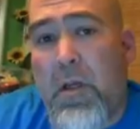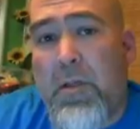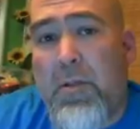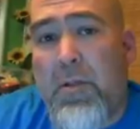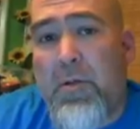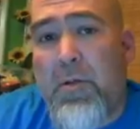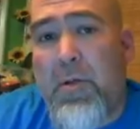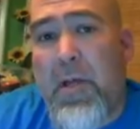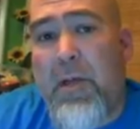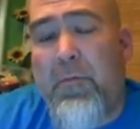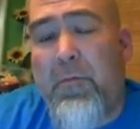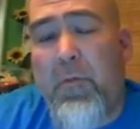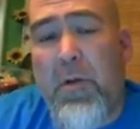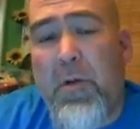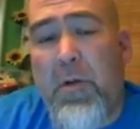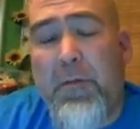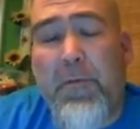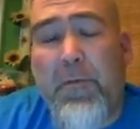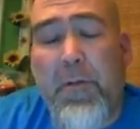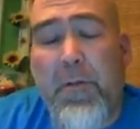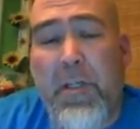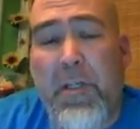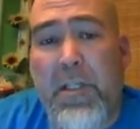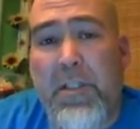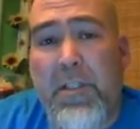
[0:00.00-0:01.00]
you'll have one
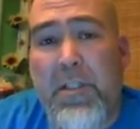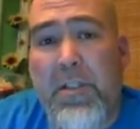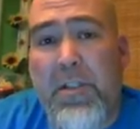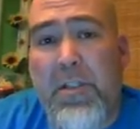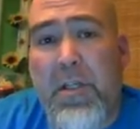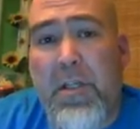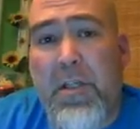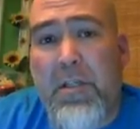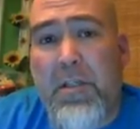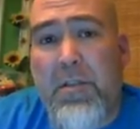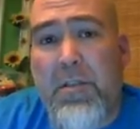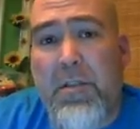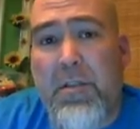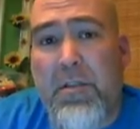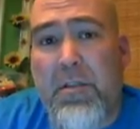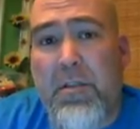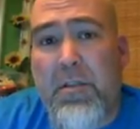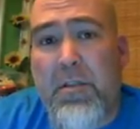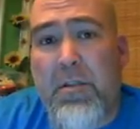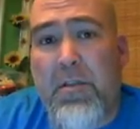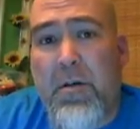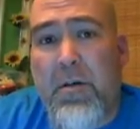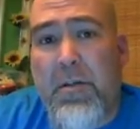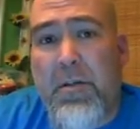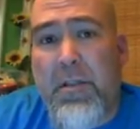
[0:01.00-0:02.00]
for each section
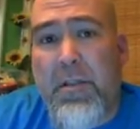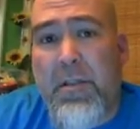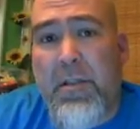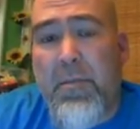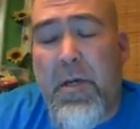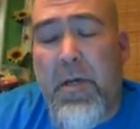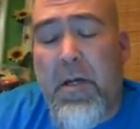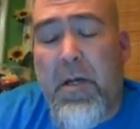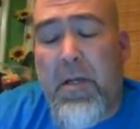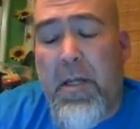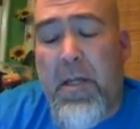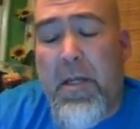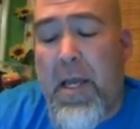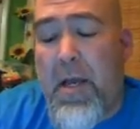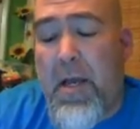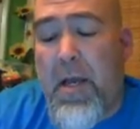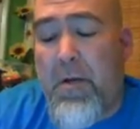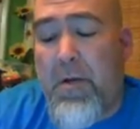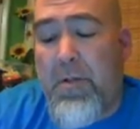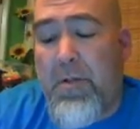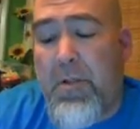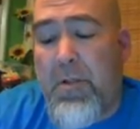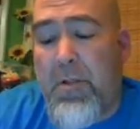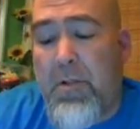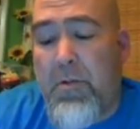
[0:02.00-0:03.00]
talking about how
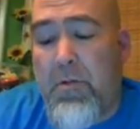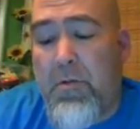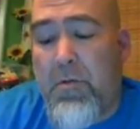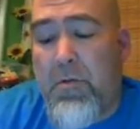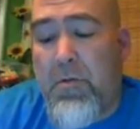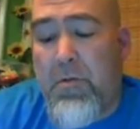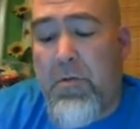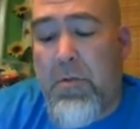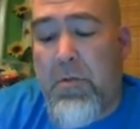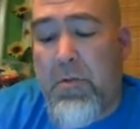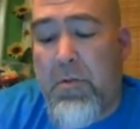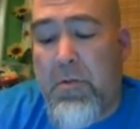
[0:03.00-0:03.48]
to use,